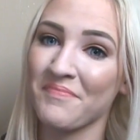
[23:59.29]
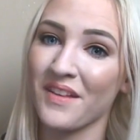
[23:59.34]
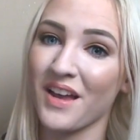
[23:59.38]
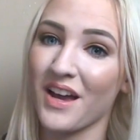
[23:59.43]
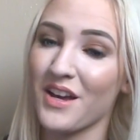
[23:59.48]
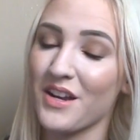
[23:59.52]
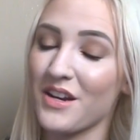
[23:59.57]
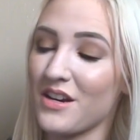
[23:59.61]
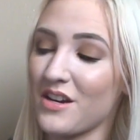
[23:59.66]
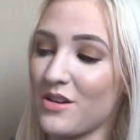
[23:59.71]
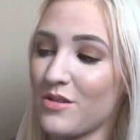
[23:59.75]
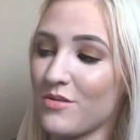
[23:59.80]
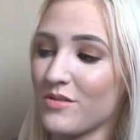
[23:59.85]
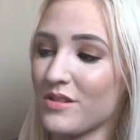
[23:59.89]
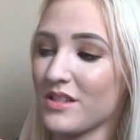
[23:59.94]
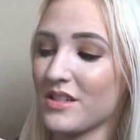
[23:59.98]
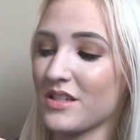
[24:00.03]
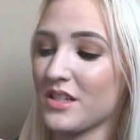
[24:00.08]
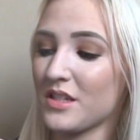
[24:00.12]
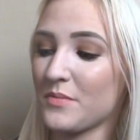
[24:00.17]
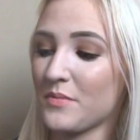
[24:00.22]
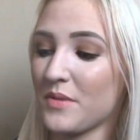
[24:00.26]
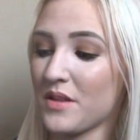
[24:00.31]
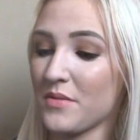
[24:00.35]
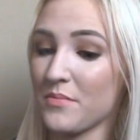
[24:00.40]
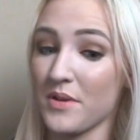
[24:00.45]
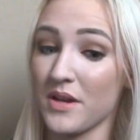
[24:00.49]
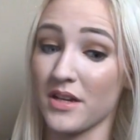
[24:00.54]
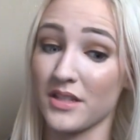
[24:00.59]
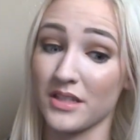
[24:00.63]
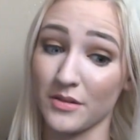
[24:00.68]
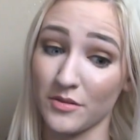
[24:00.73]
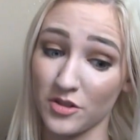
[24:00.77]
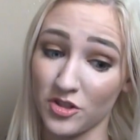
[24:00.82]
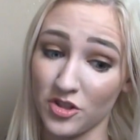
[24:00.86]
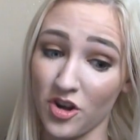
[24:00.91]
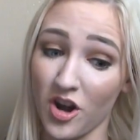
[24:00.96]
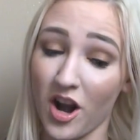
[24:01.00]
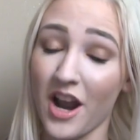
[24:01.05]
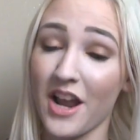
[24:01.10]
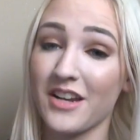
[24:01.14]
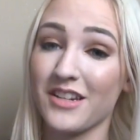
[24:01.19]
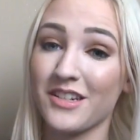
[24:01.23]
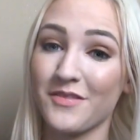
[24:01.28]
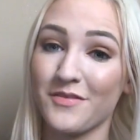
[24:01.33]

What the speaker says: I didn't use this month because I was trying to